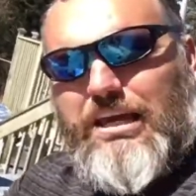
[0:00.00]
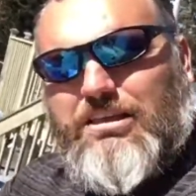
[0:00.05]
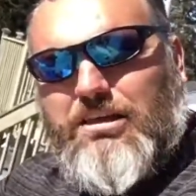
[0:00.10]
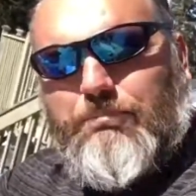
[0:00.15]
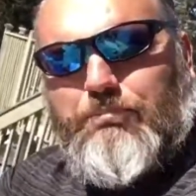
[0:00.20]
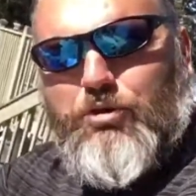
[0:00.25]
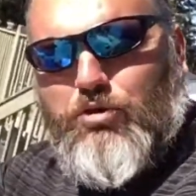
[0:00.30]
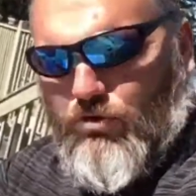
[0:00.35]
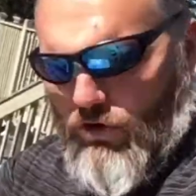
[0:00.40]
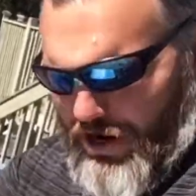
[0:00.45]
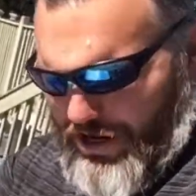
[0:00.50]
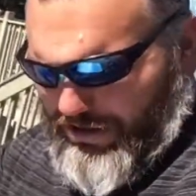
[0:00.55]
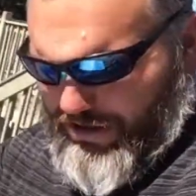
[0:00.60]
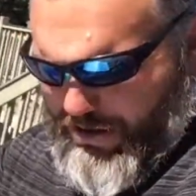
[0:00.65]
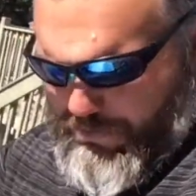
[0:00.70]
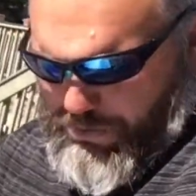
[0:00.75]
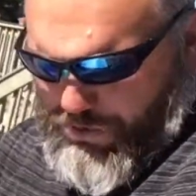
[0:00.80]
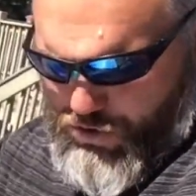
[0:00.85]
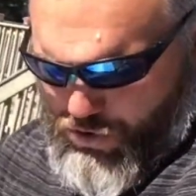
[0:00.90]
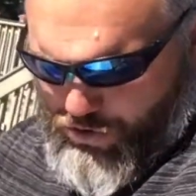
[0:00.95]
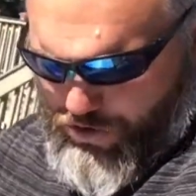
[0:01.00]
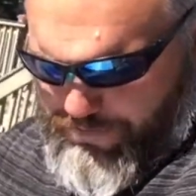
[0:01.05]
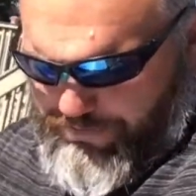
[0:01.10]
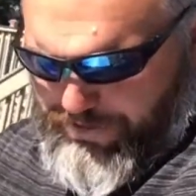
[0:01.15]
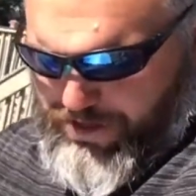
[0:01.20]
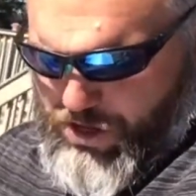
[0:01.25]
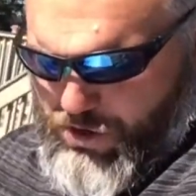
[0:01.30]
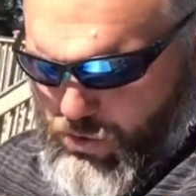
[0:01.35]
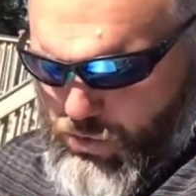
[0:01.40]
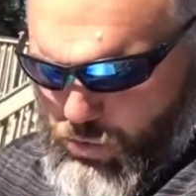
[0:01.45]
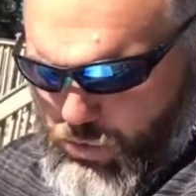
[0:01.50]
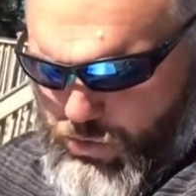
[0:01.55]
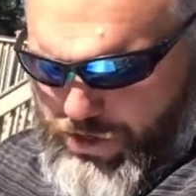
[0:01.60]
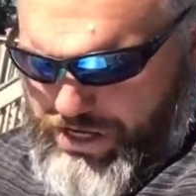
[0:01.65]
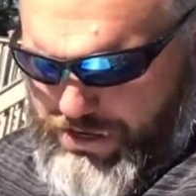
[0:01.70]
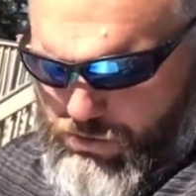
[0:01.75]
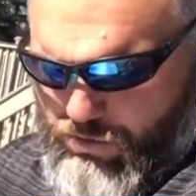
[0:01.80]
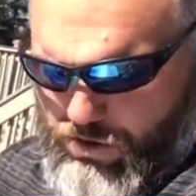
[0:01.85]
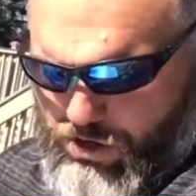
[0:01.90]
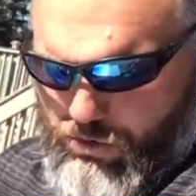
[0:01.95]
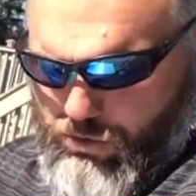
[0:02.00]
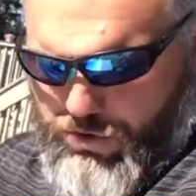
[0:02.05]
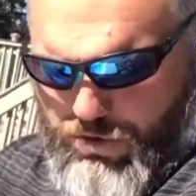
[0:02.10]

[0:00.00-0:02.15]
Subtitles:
gets up to strike temperature, we will,